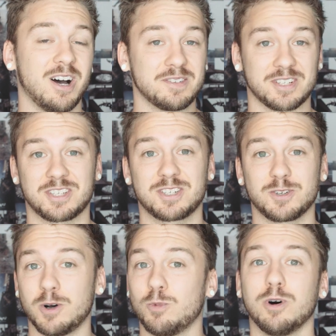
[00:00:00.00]
I'll just
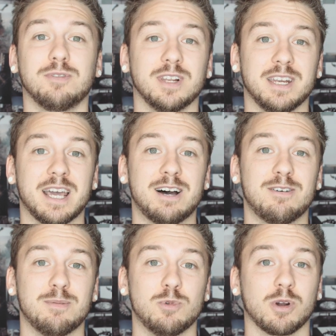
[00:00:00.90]
stop waffling
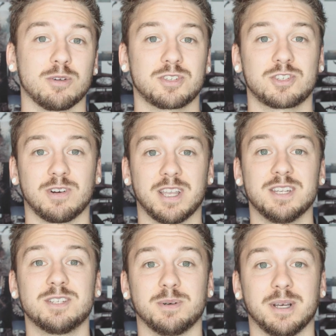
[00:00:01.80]
now and we'll go straight
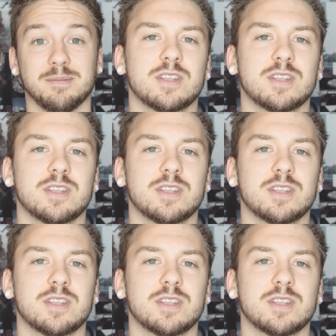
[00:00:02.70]
into it.